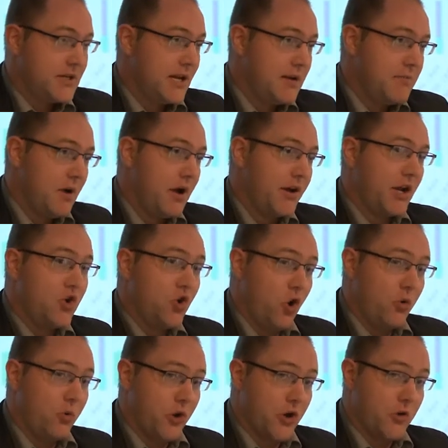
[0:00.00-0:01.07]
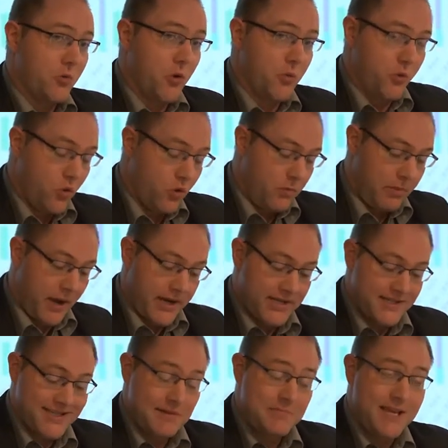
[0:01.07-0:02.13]
Denmark and Norway were ruled by the
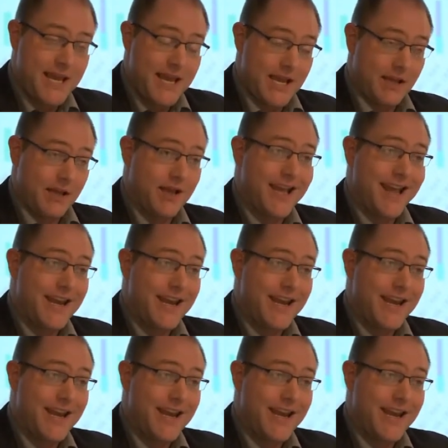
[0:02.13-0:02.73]
same king